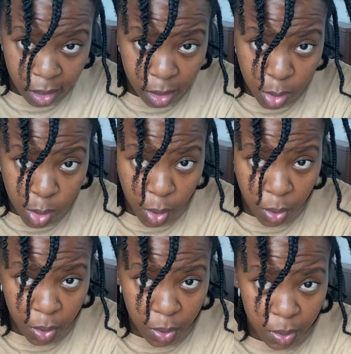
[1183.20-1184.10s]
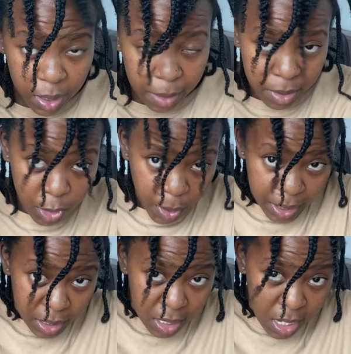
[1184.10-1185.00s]
So let me
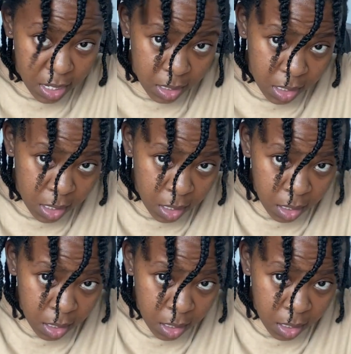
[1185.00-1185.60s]
join these